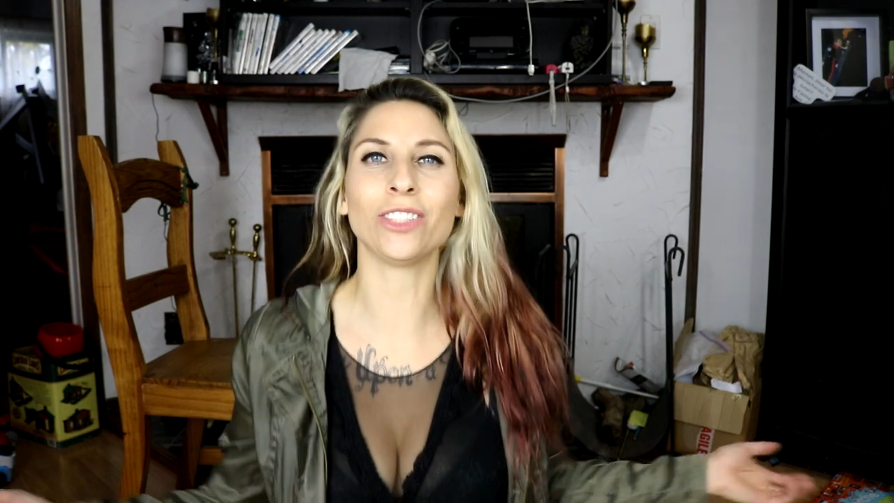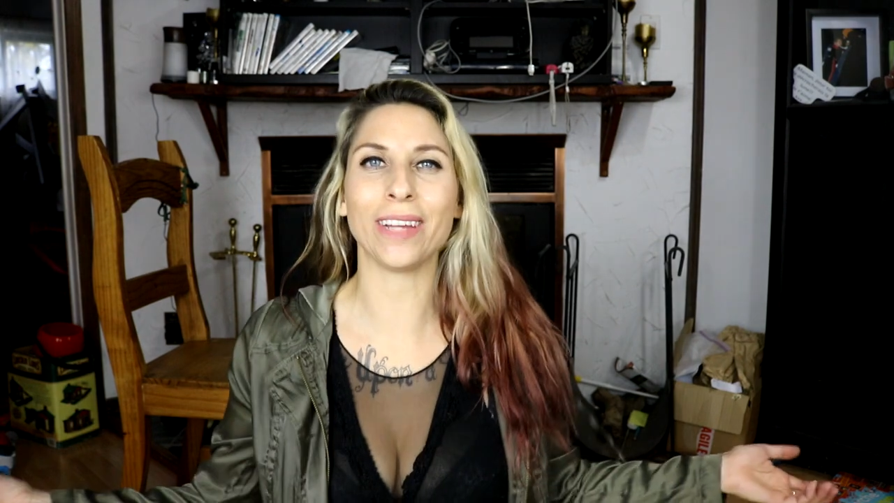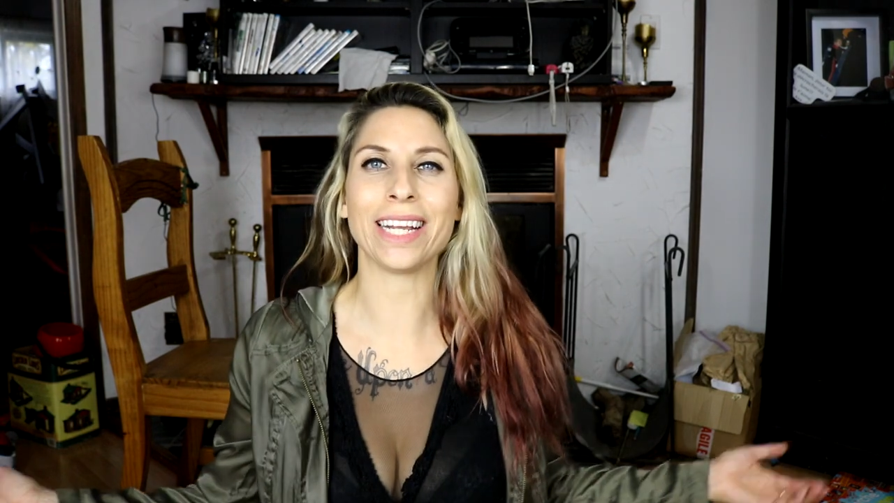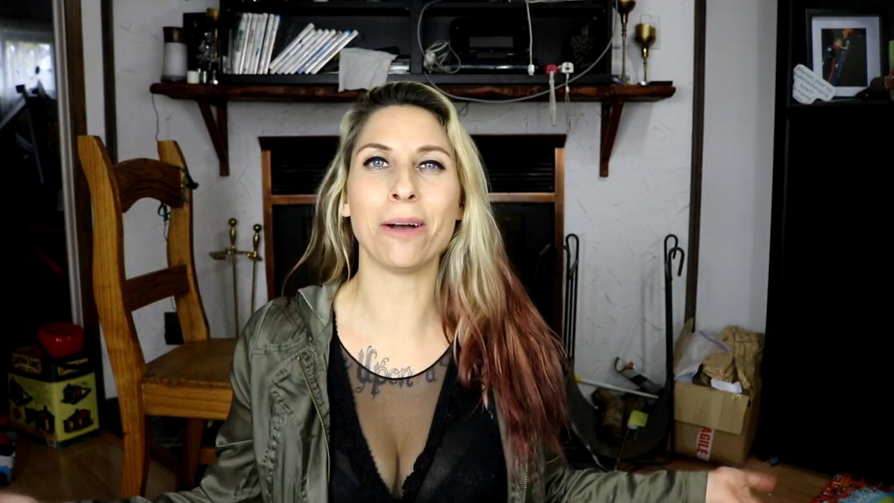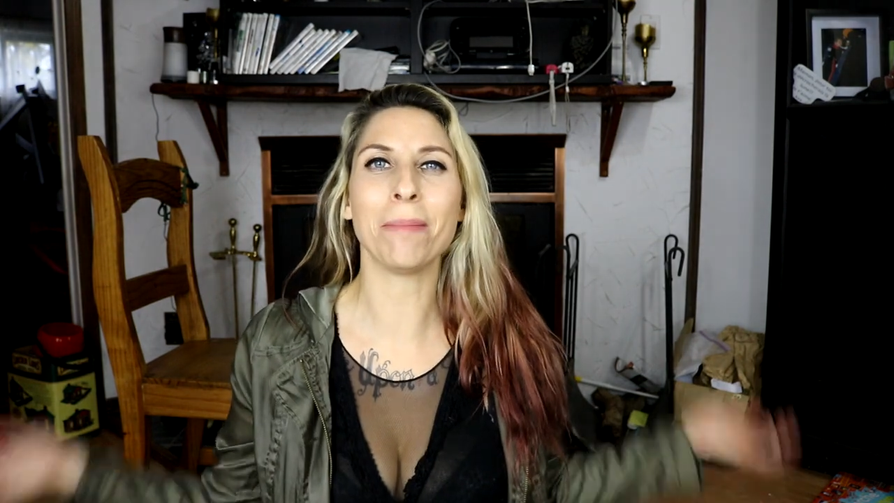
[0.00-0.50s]
this
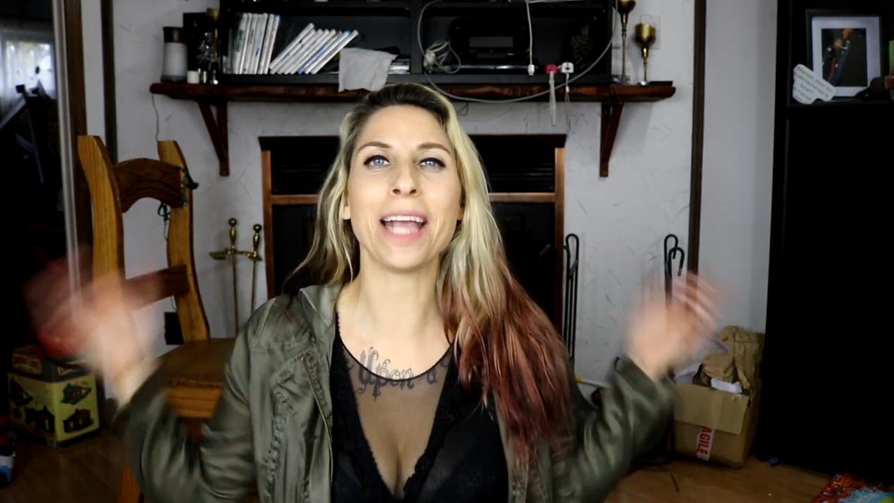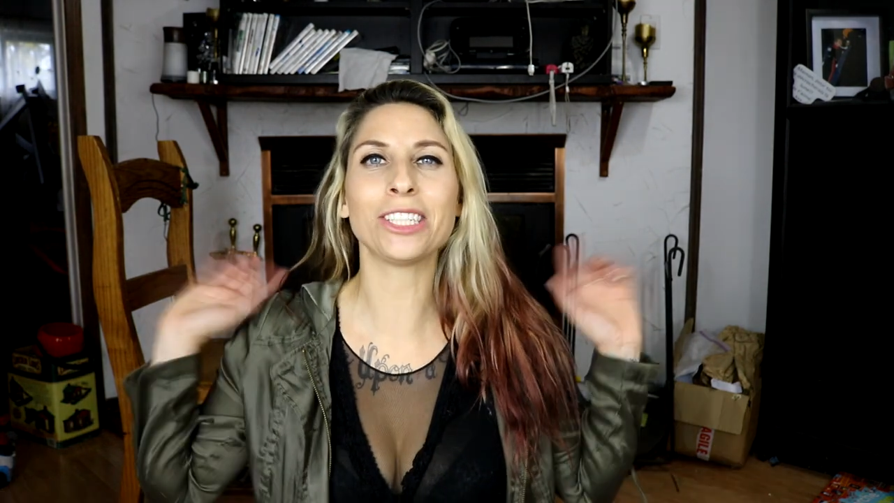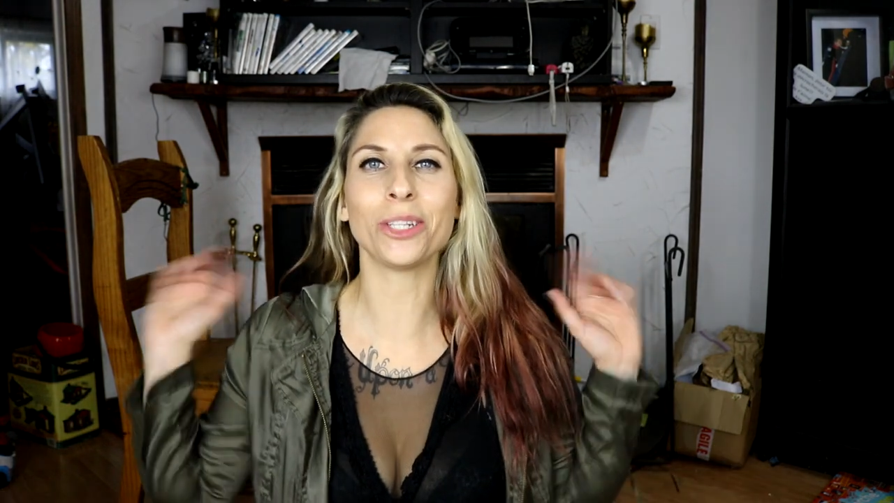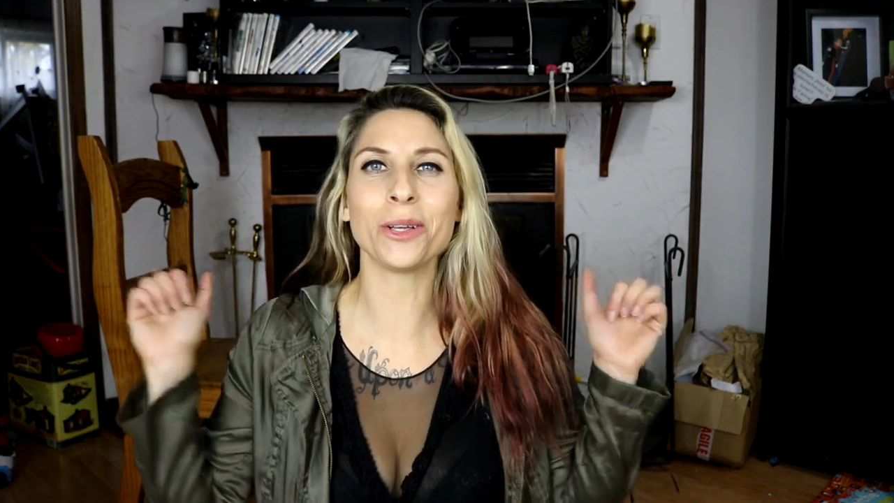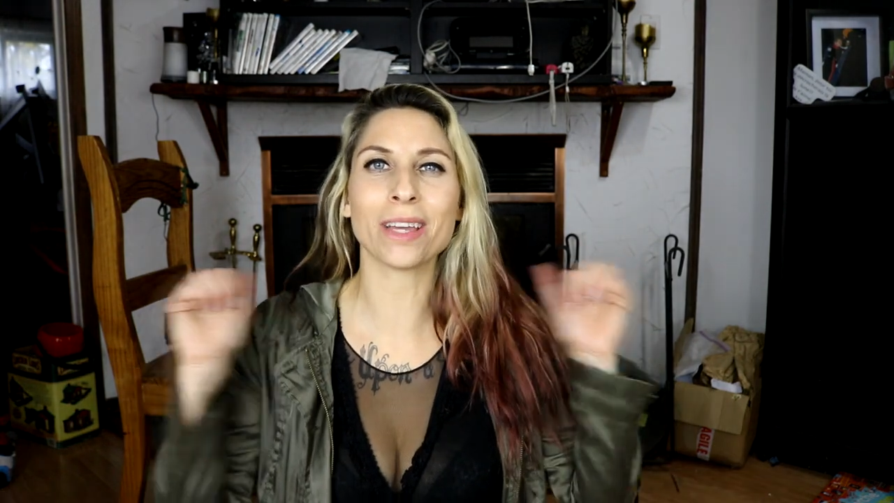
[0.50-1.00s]
video. Make
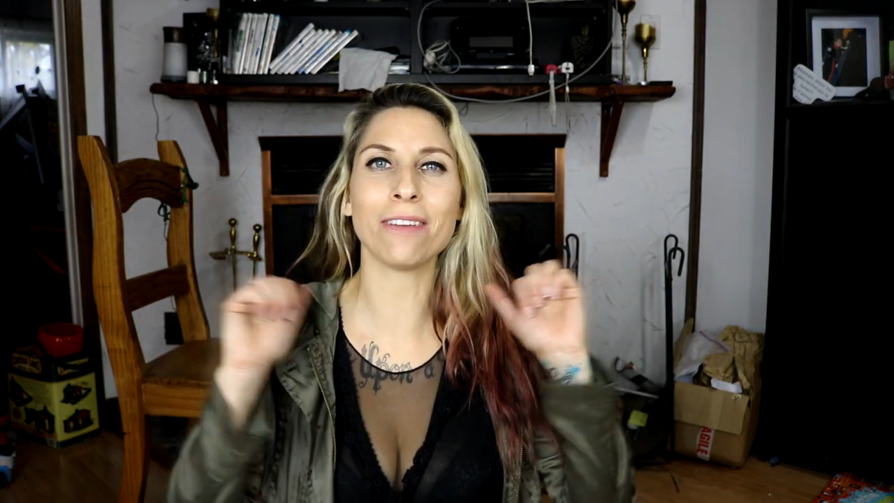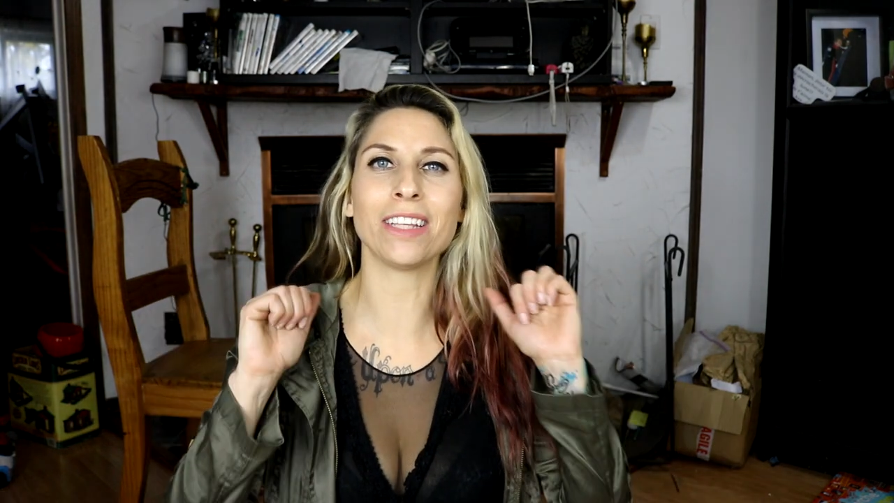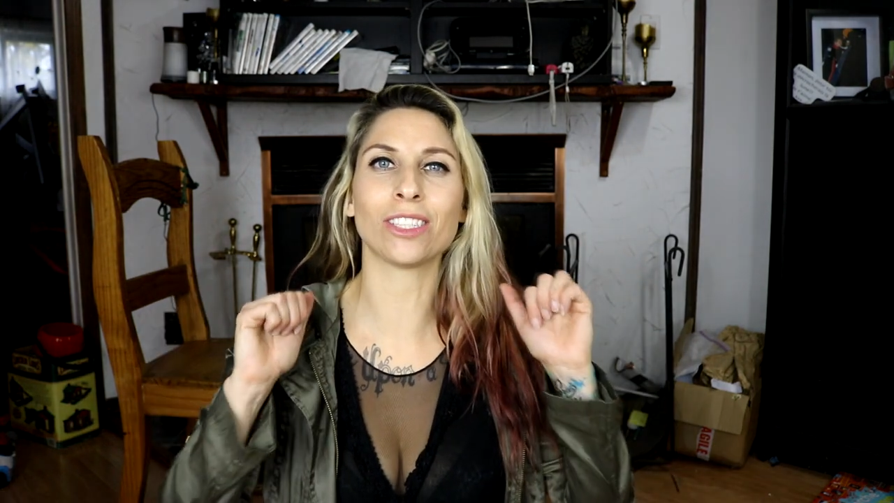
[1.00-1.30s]
sure you